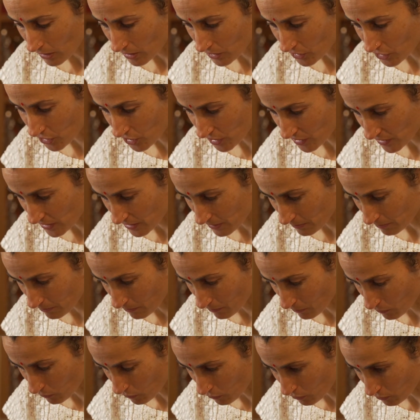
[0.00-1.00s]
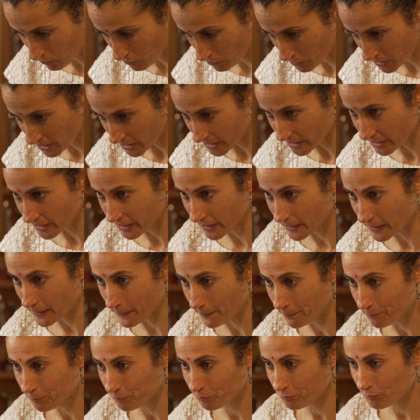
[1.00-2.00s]
just really
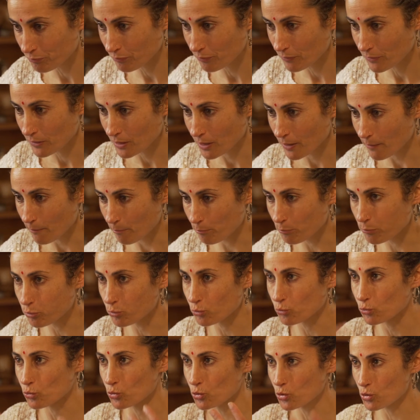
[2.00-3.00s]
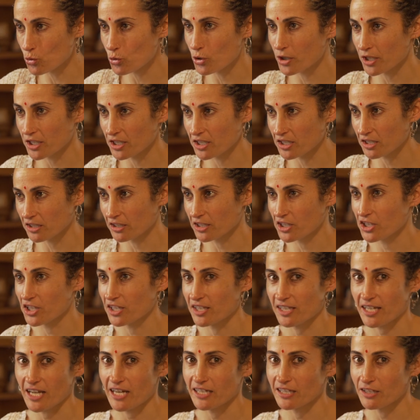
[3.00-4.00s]
broad and delicious
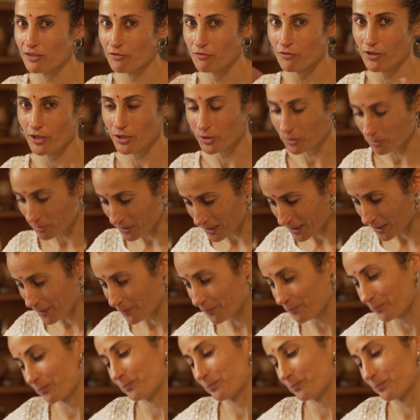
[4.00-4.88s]
and enveloping.